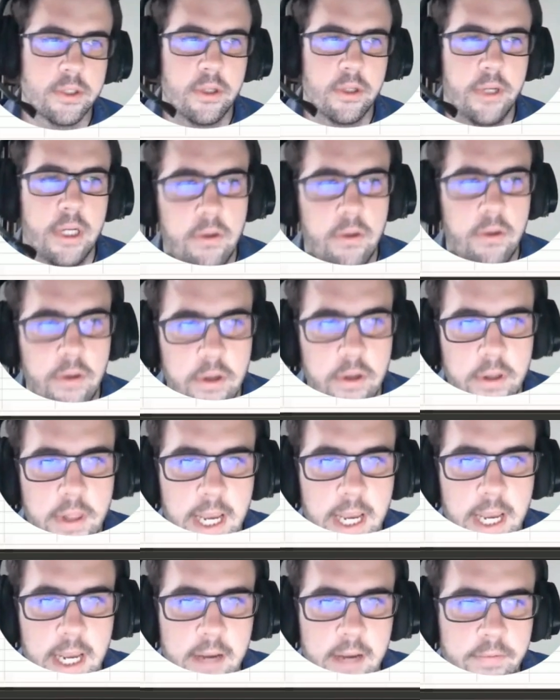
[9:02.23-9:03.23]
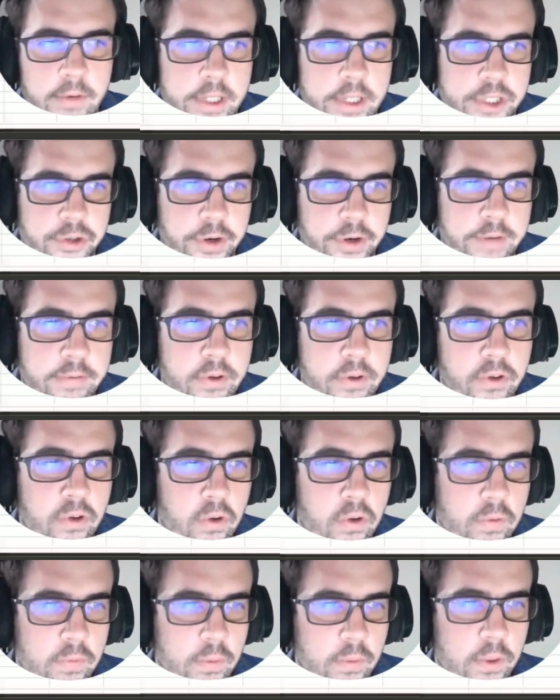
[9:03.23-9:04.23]
included the average revenue
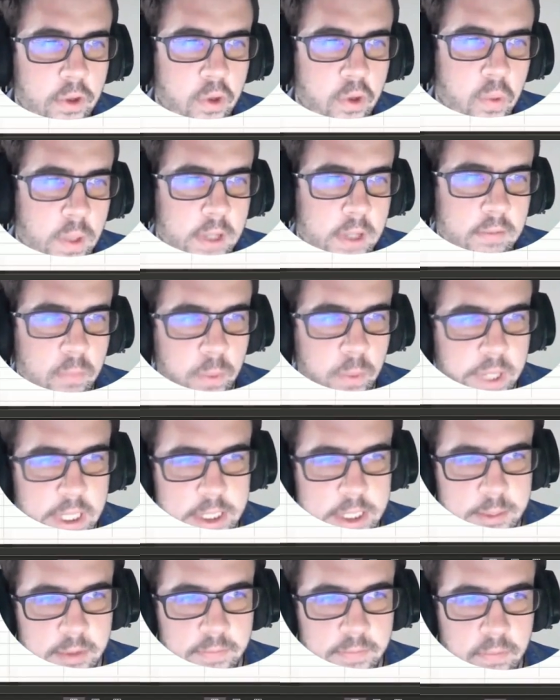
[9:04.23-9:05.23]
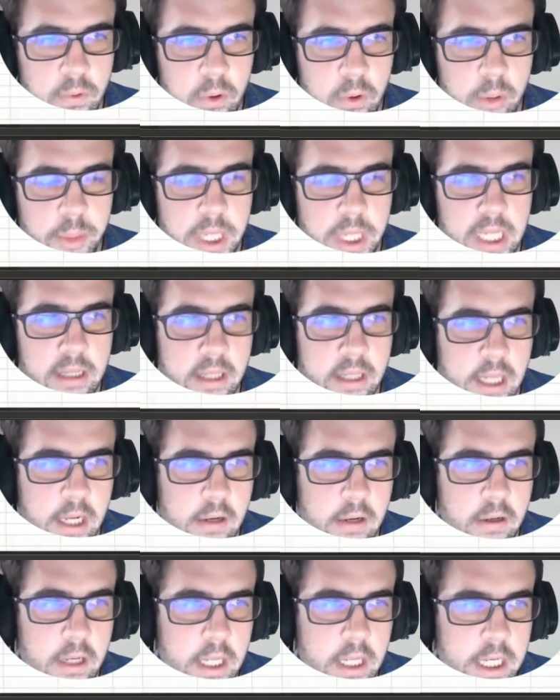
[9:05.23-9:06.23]
for the 12 weeks before, being the yellow
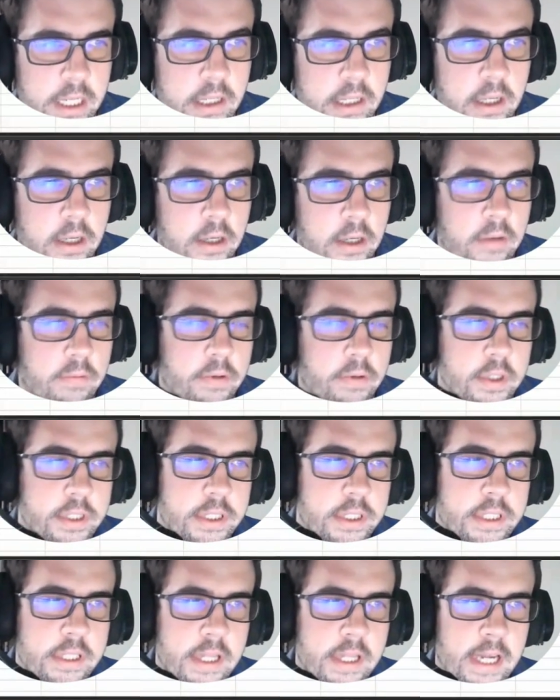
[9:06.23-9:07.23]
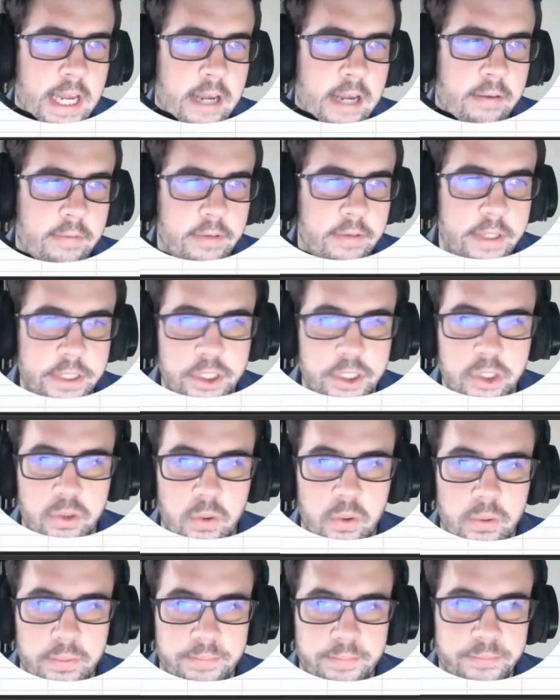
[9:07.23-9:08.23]
line, versus the average
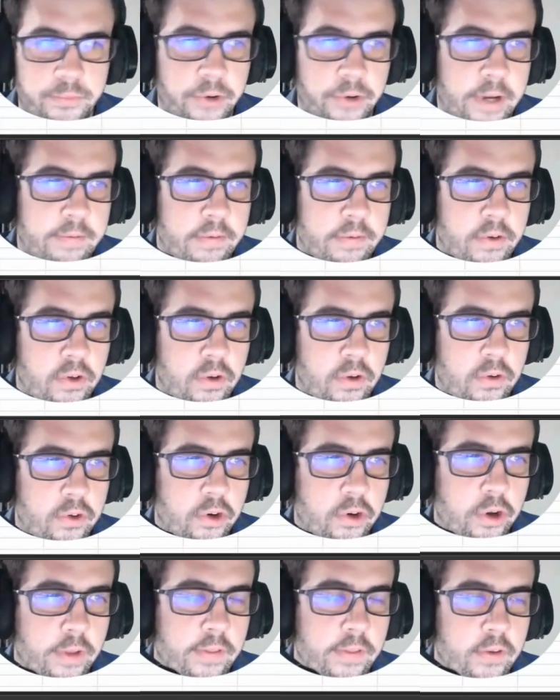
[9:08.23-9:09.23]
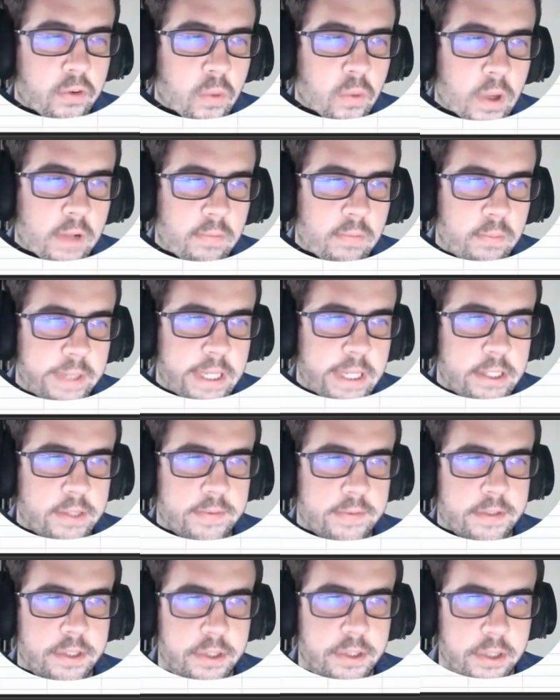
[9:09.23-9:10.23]
revenue during the 12 weeks of
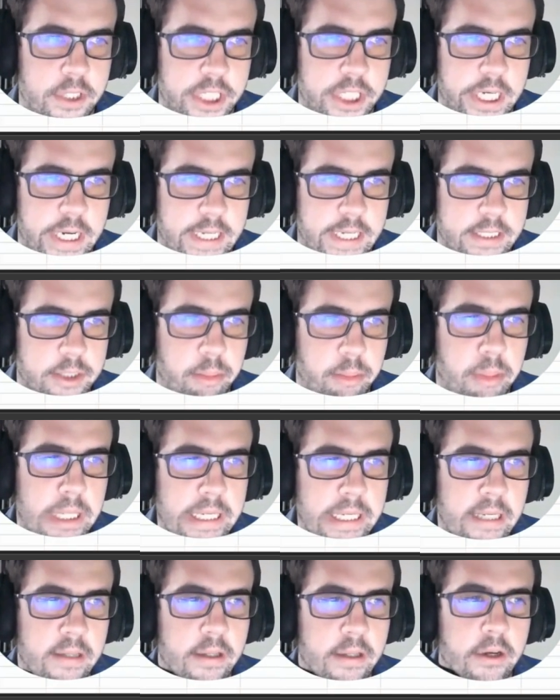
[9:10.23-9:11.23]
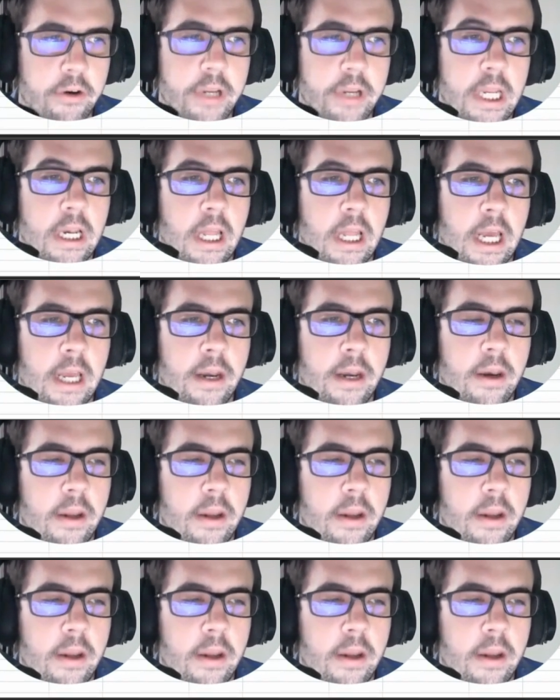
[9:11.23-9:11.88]
search ads, being the green line.